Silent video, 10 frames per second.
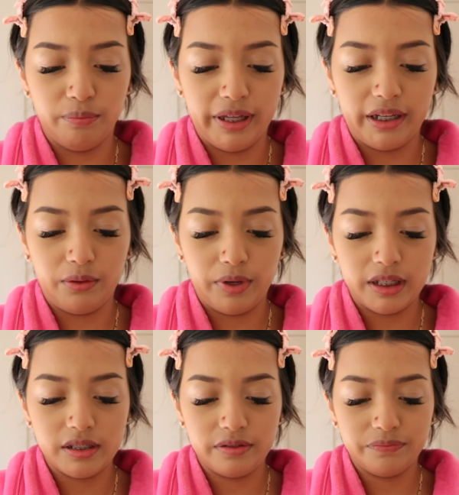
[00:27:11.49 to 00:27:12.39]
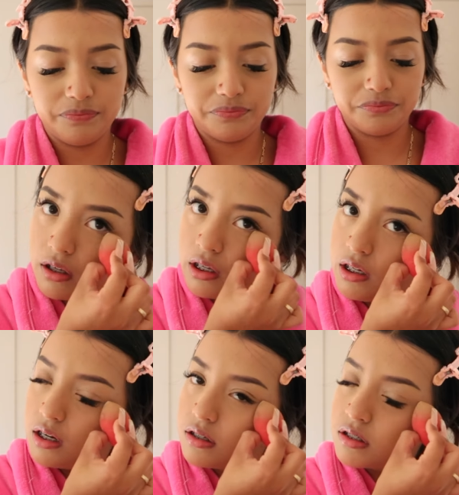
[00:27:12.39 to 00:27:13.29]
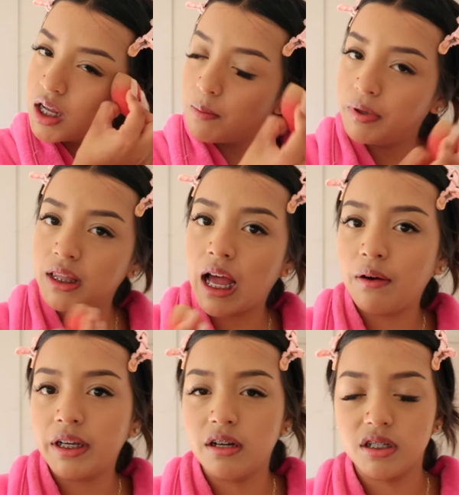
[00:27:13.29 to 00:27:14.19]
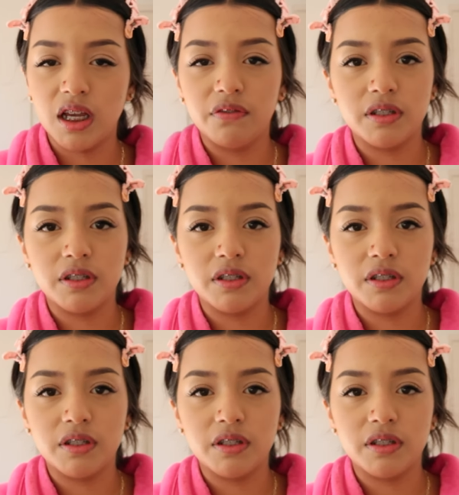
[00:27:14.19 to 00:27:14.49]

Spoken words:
But anyways, you need to stop allowing yourself